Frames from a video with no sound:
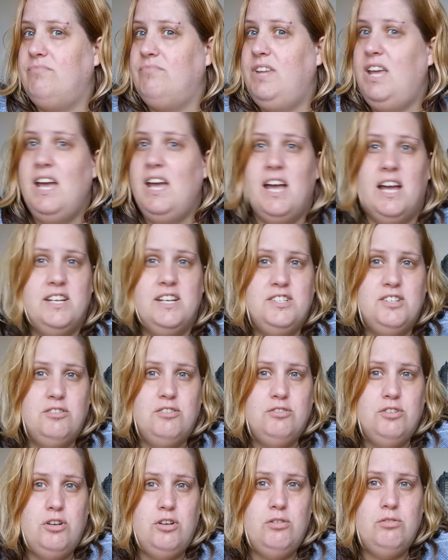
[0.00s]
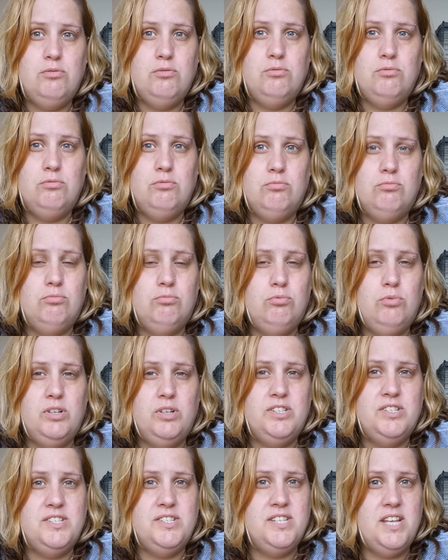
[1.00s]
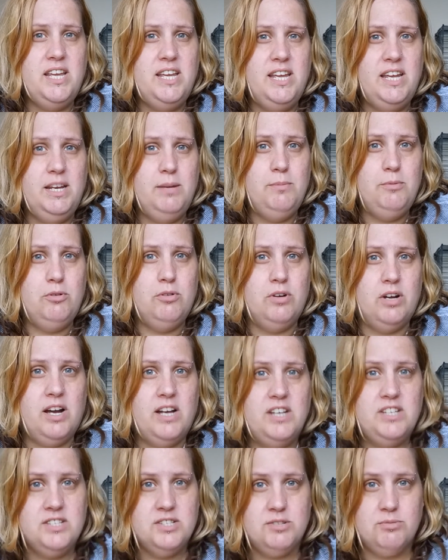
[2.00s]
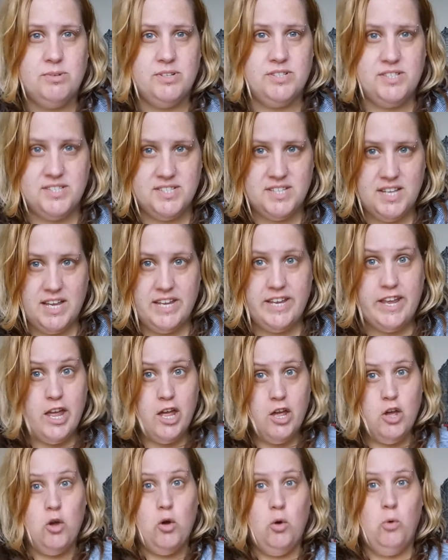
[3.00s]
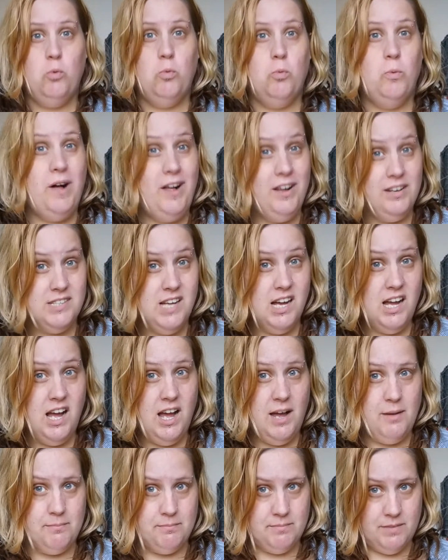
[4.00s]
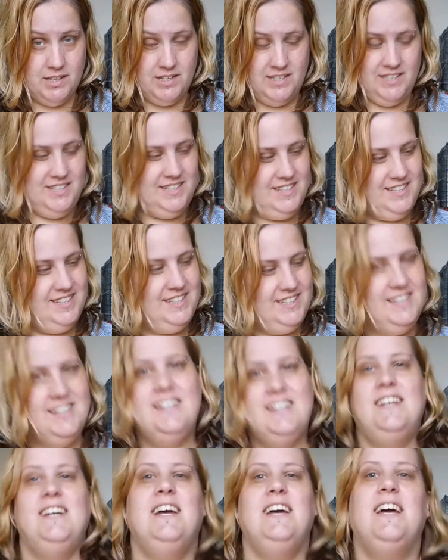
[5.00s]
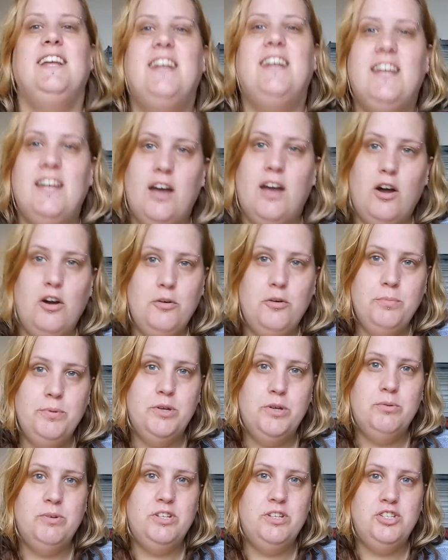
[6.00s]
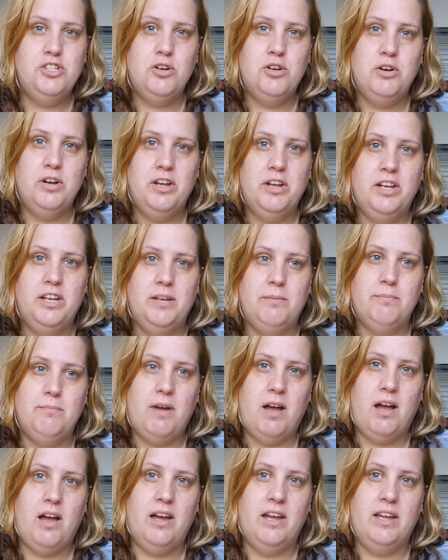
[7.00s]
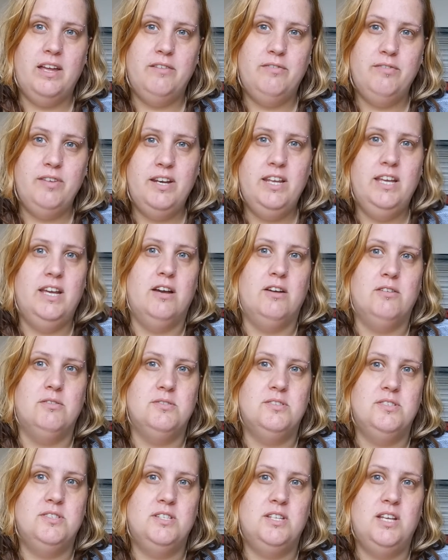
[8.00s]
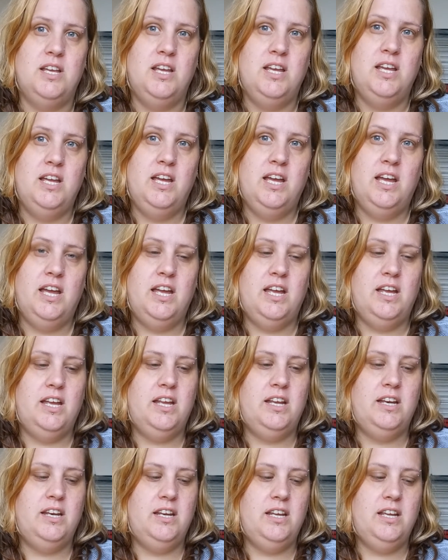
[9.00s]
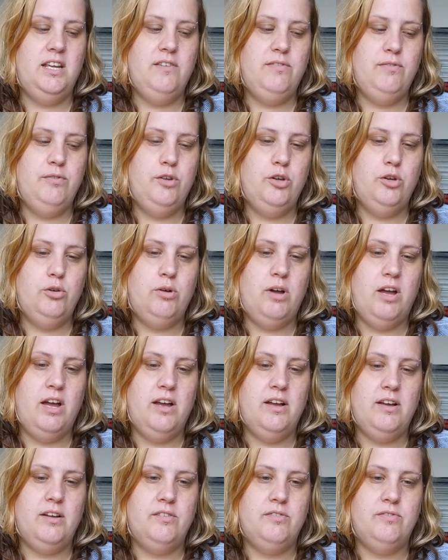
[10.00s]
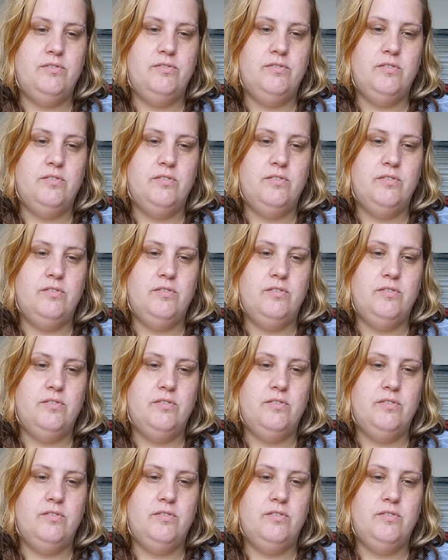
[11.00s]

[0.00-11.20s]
Yeah, I don't know what to say anymore. I just want to say welcome! And I hope you enjoy my videos. And if you have